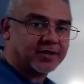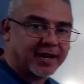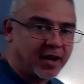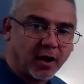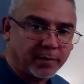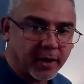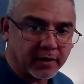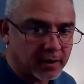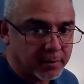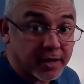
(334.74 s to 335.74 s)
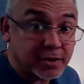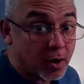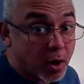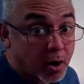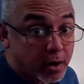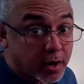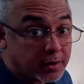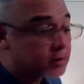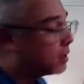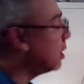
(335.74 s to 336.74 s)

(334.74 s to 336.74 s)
I know I'm not the best artist,